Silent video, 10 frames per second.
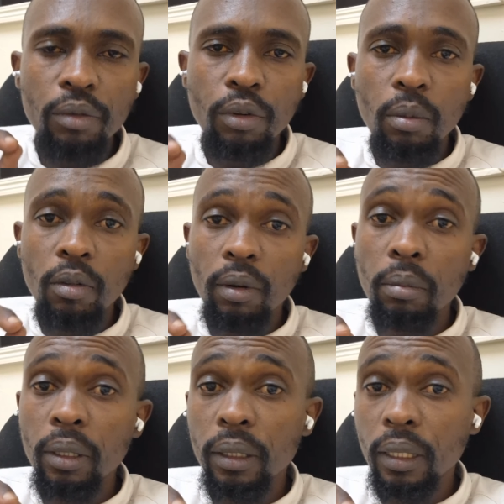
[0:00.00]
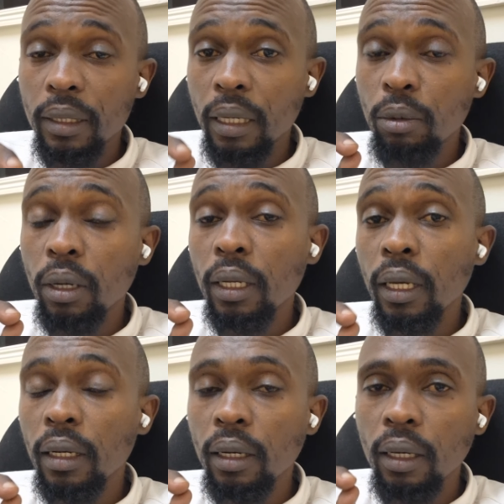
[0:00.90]
form of a business that one
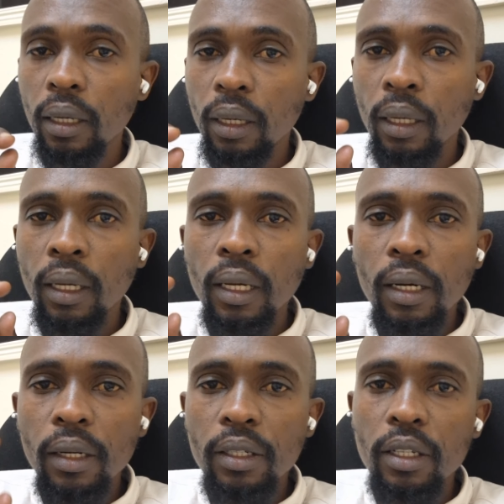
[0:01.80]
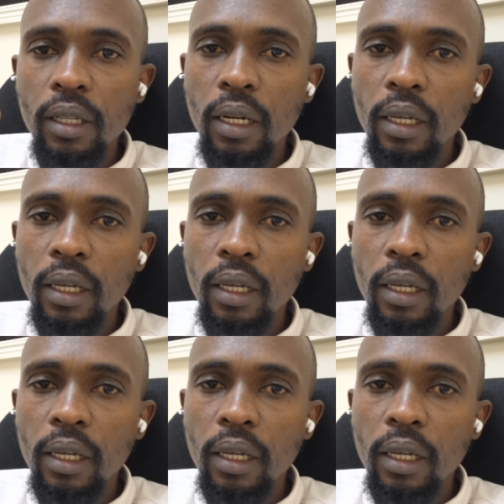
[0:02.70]
can register in